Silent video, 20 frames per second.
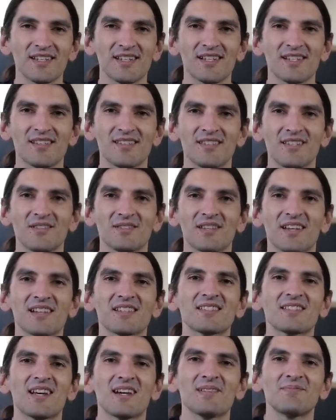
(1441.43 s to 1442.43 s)
and see you
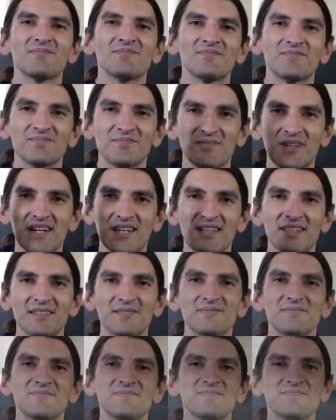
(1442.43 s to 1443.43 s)
next time.
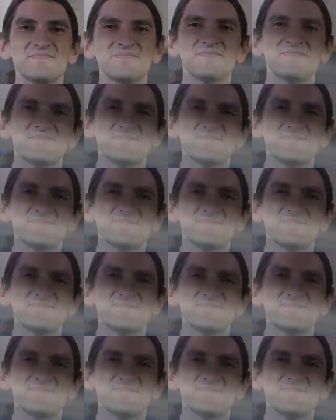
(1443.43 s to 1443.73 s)
Bye.